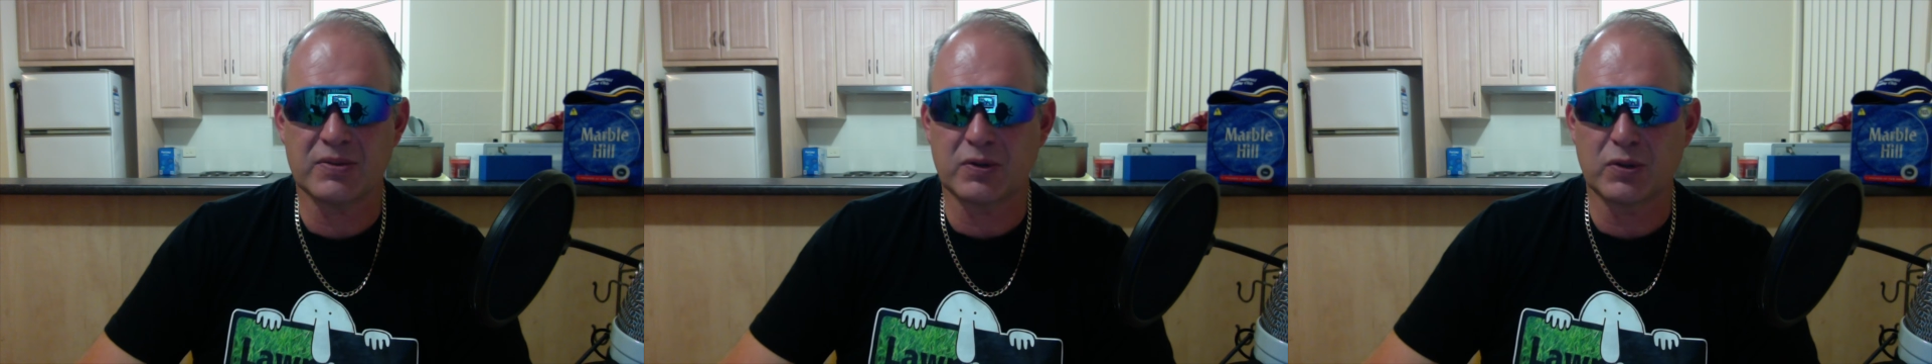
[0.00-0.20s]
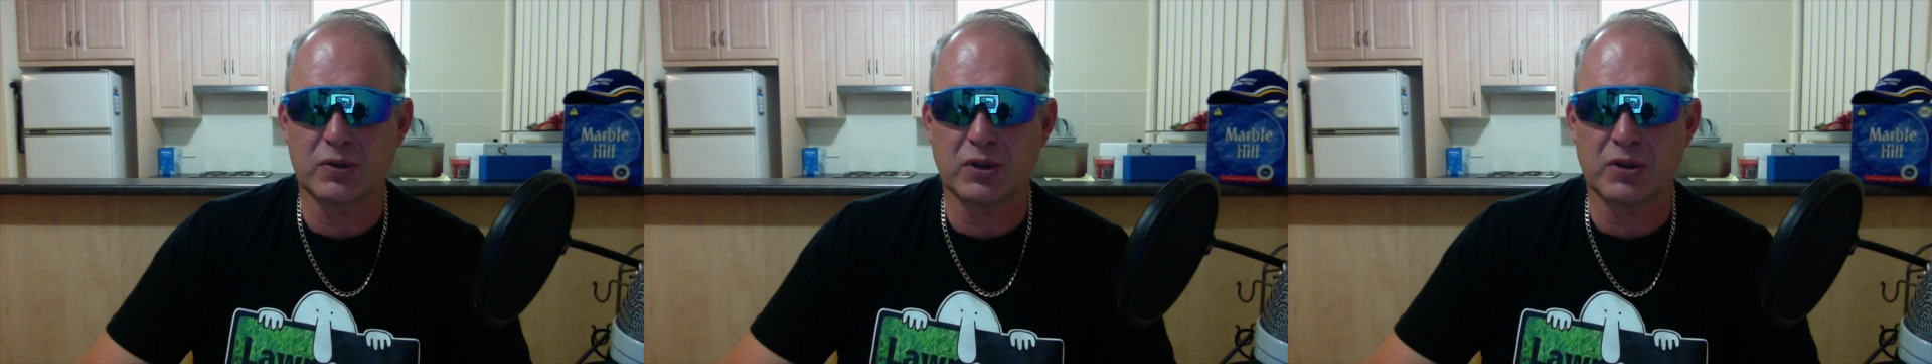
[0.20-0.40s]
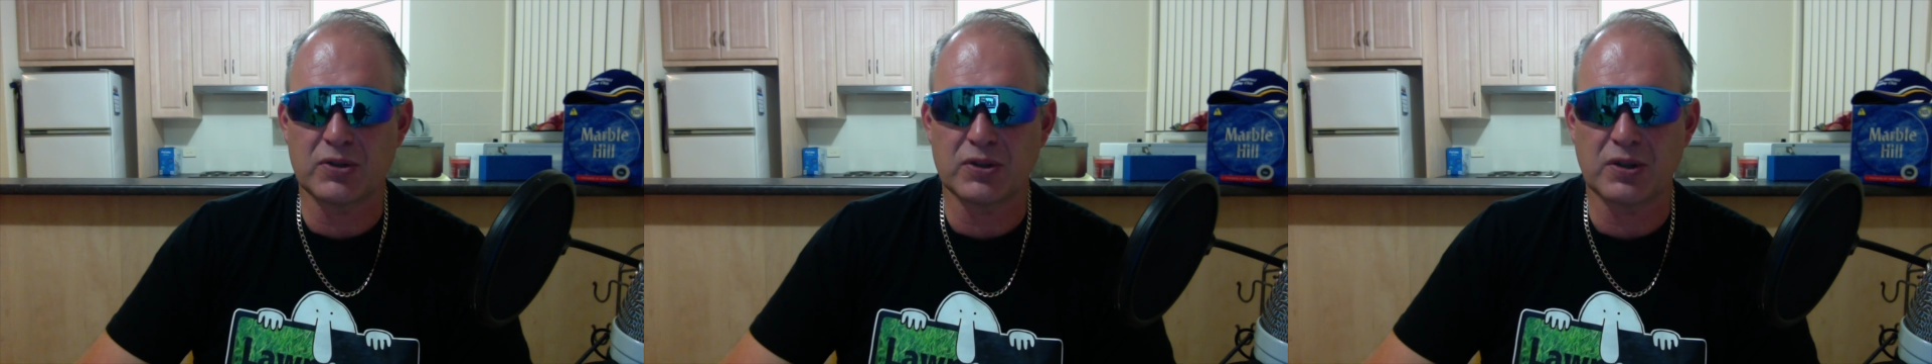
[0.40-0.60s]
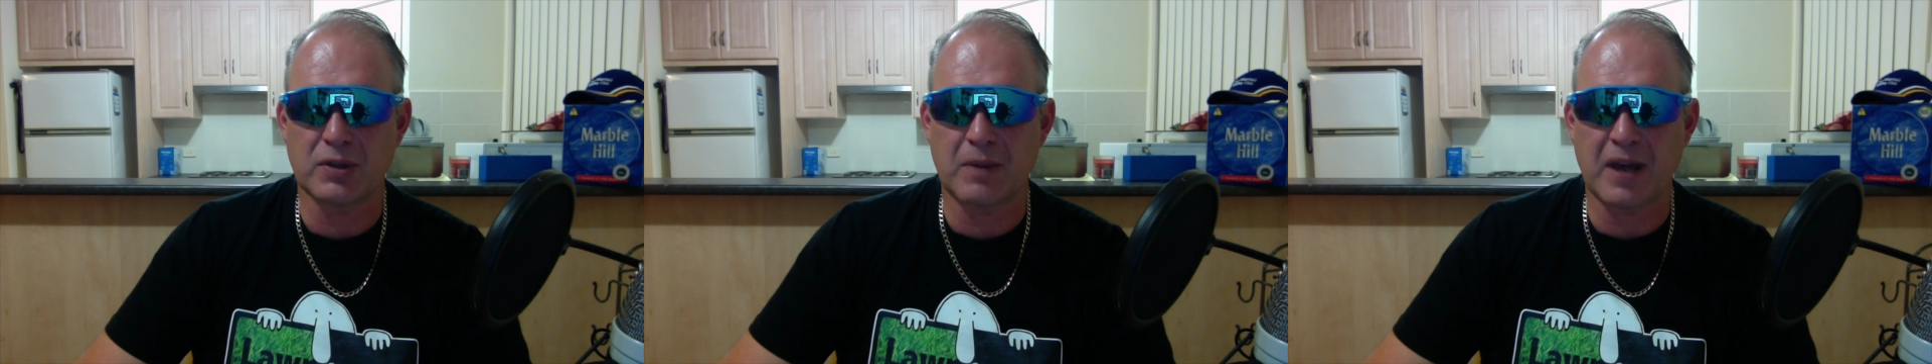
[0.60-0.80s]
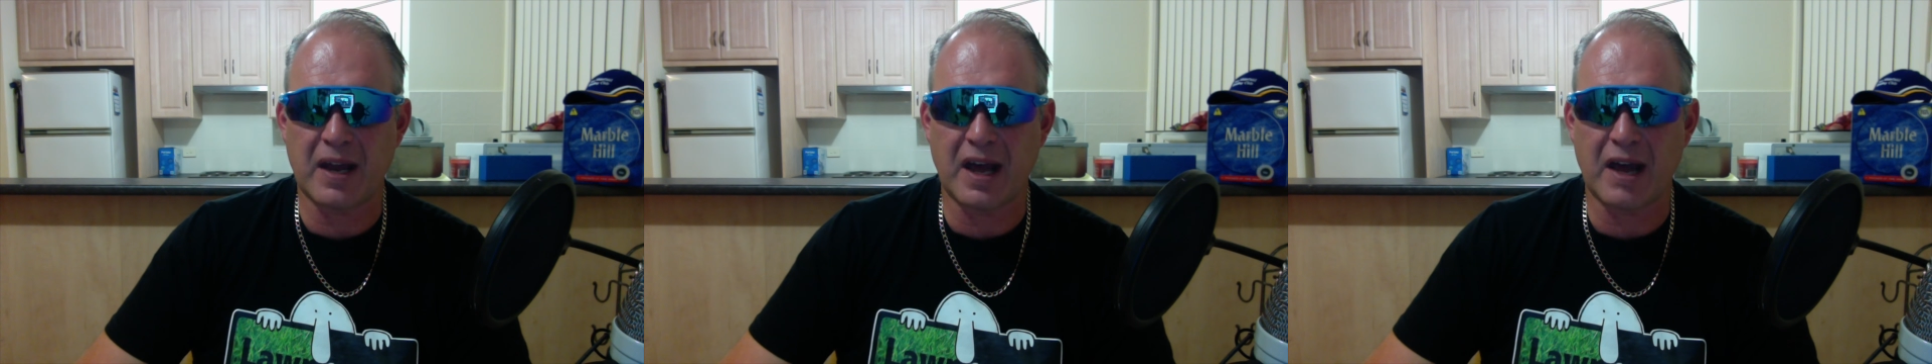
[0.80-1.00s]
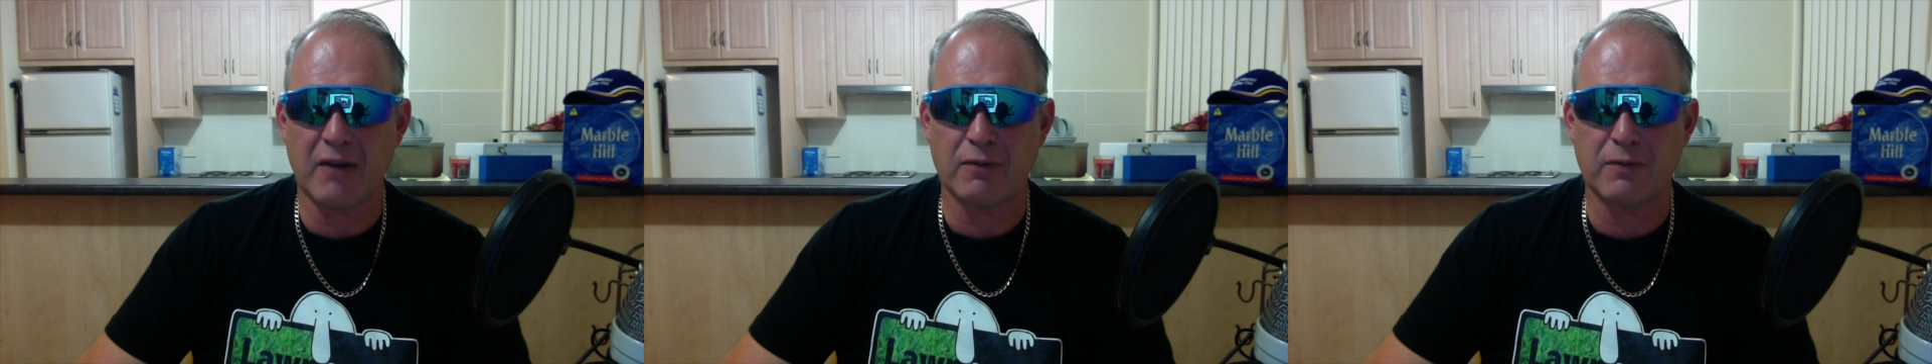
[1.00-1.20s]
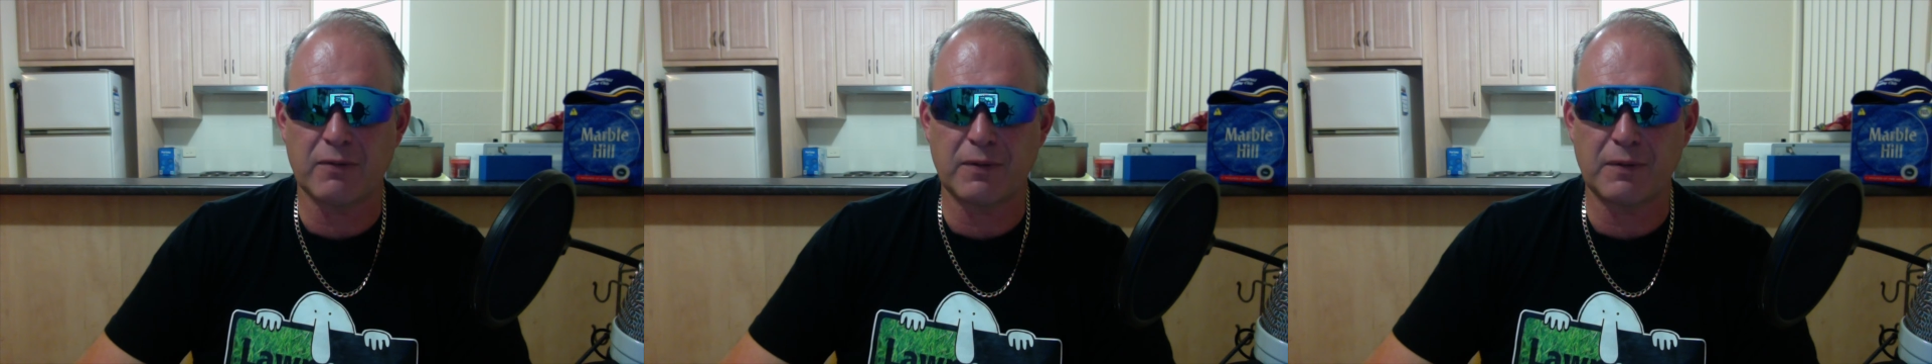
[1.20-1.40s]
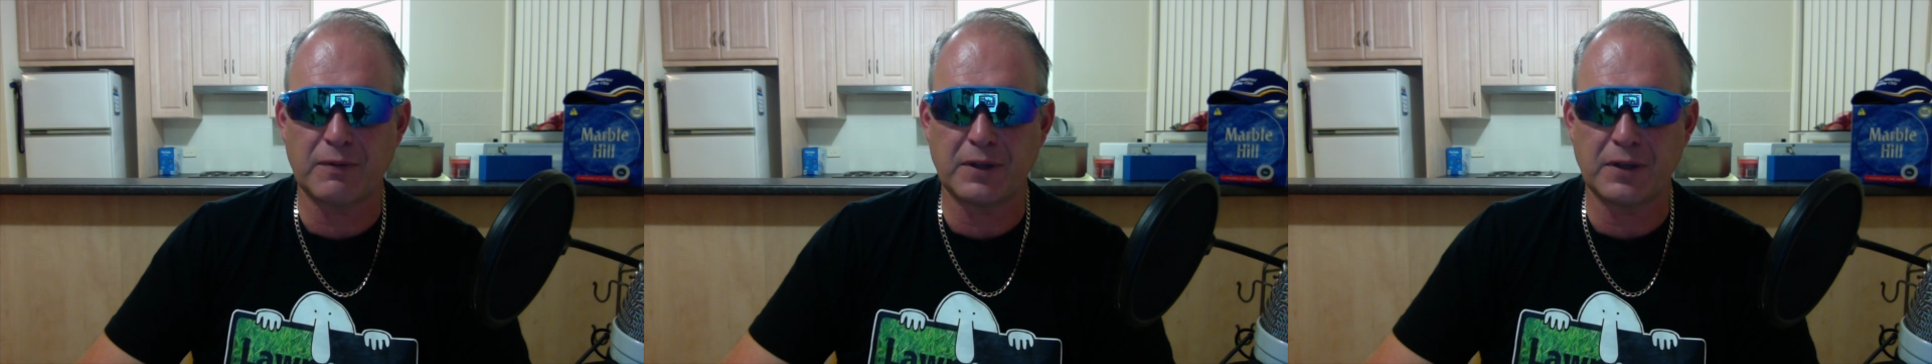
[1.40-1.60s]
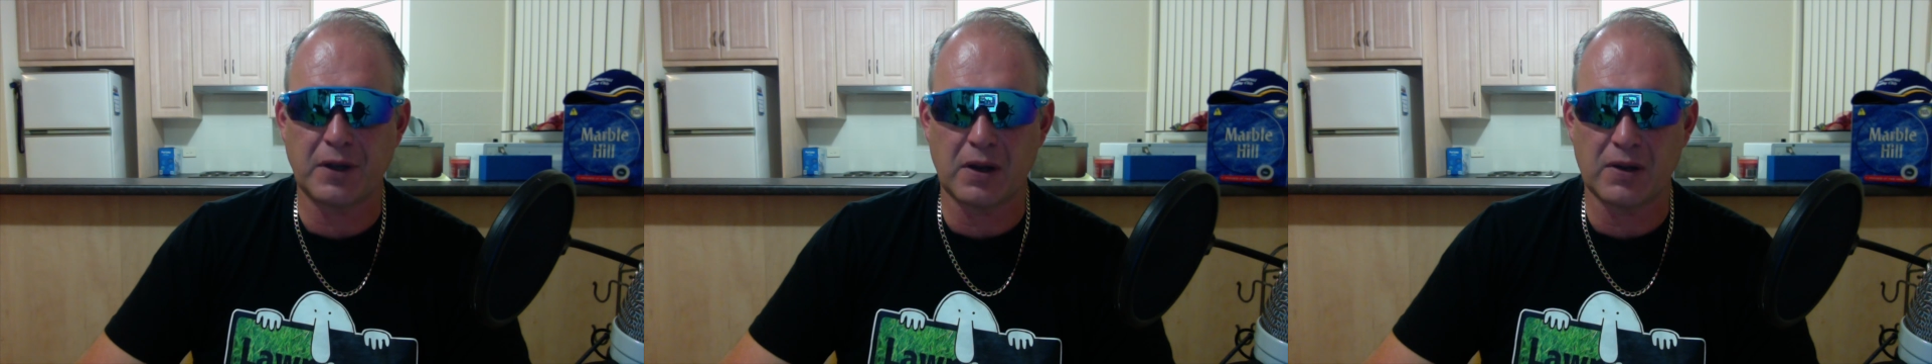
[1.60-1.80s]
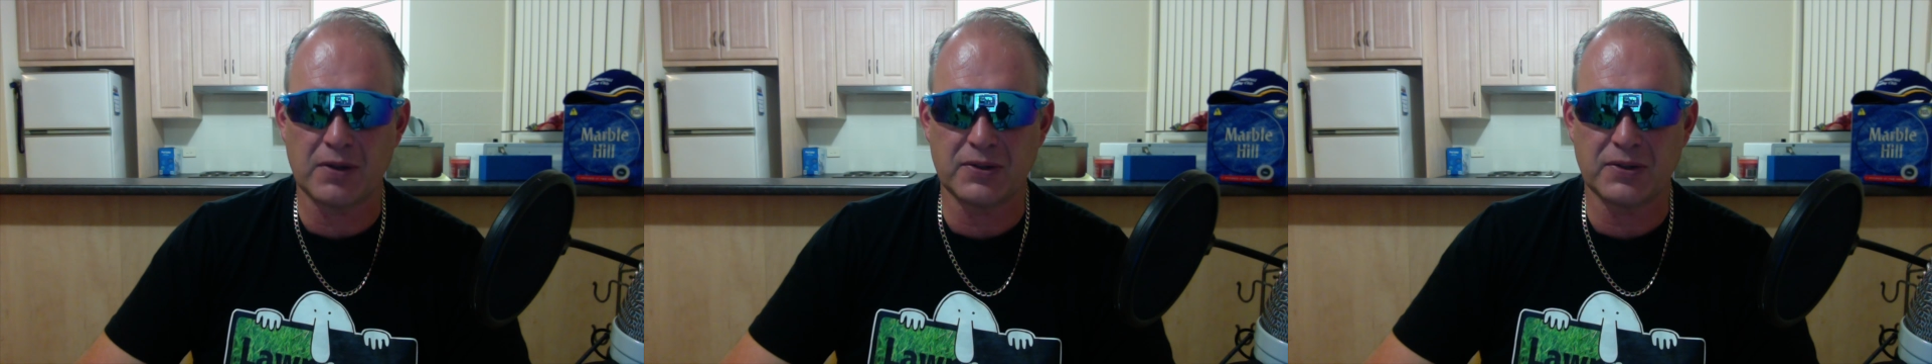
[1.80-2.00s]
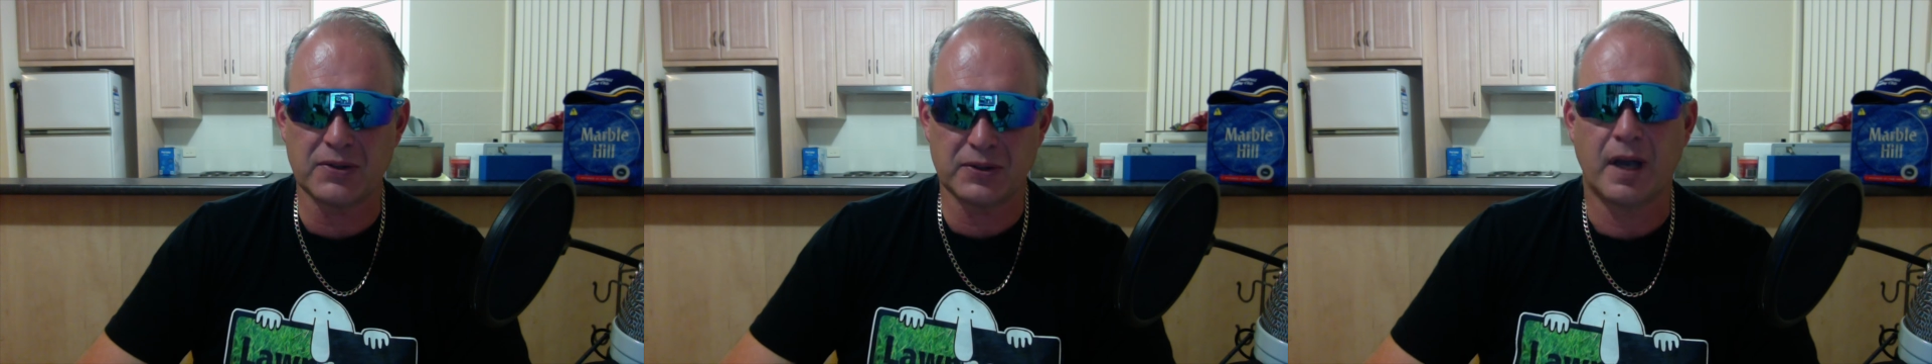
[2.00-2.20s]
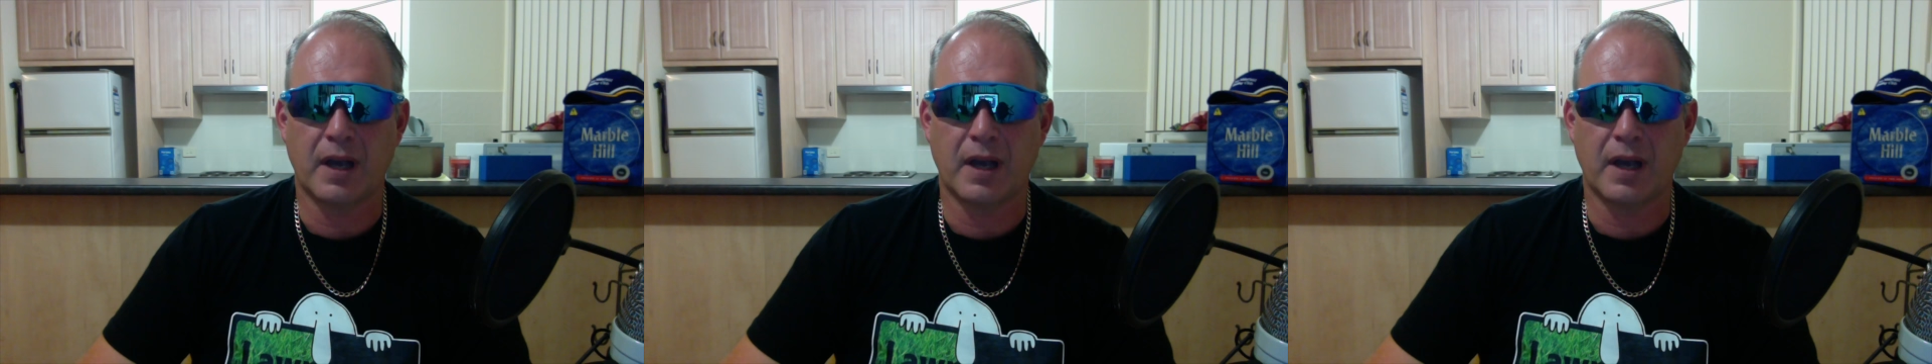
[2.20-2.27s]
could cost you about $150.